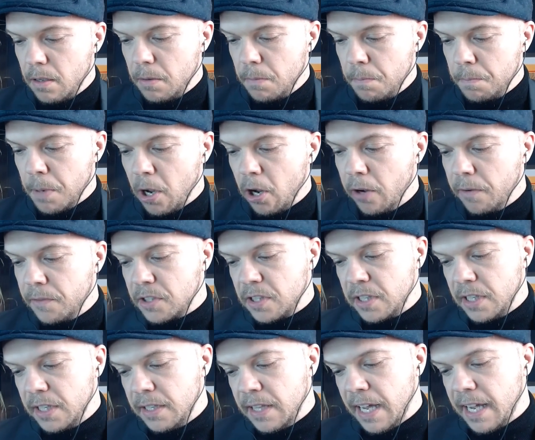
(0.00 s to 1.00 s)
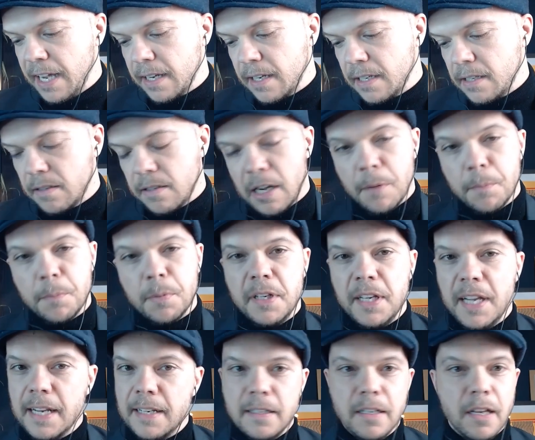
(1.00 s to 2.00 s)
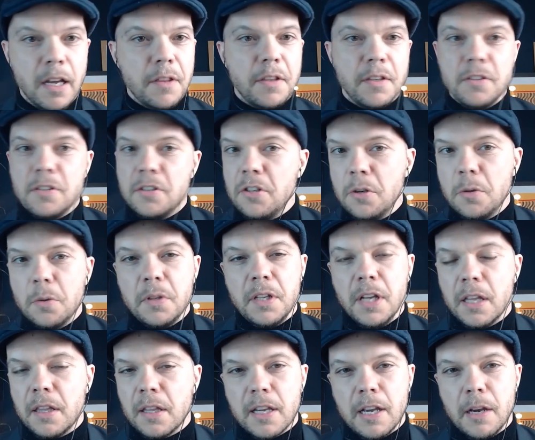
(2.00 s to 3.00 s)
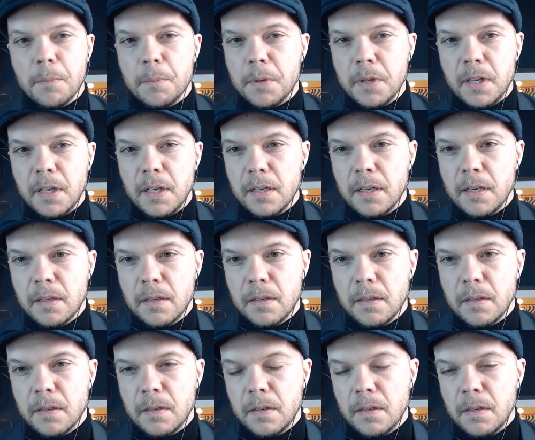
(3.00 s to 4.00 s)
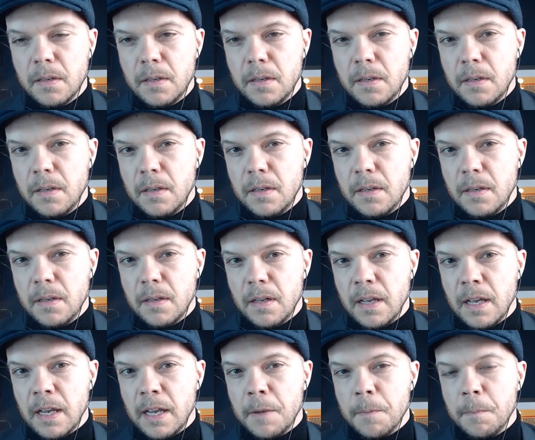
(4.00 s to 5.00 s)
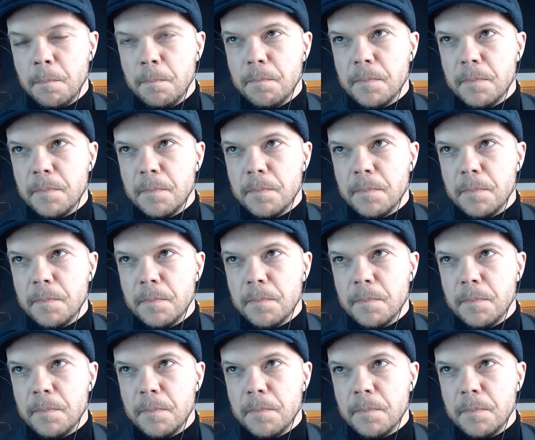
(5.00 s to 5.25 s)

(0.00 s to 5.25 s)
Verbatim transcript: But obviously, that company had nothing to do with the other company. Um,